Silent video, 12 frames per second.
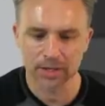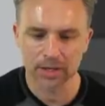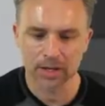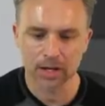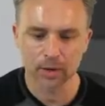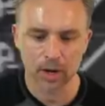
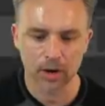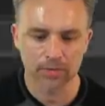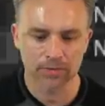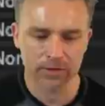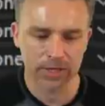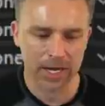Oh,
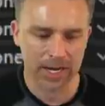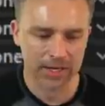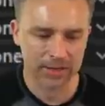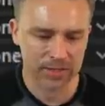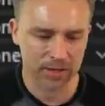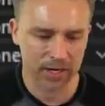overlay.
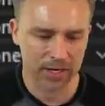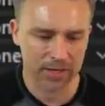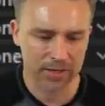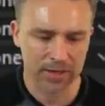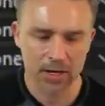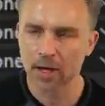Sorry.
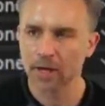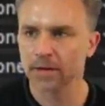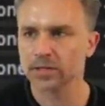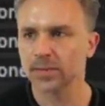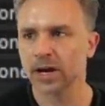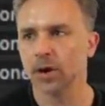
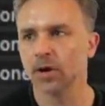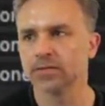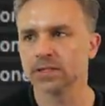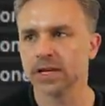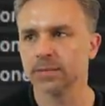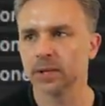There's my
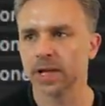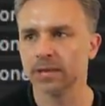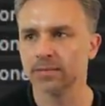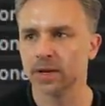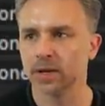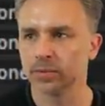overlay
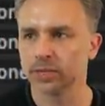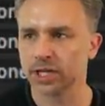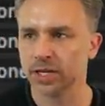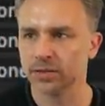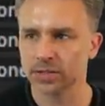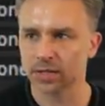blend mode, which I
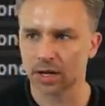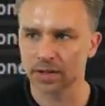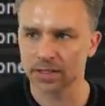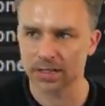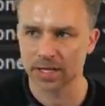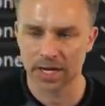use all
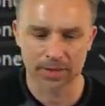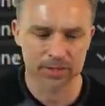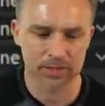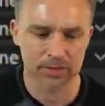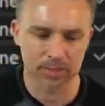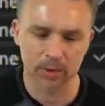the time.
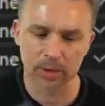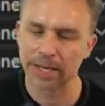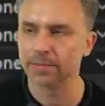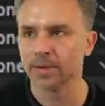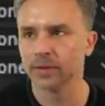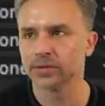So your
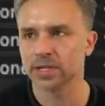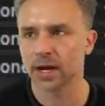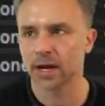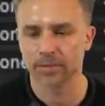blend modes come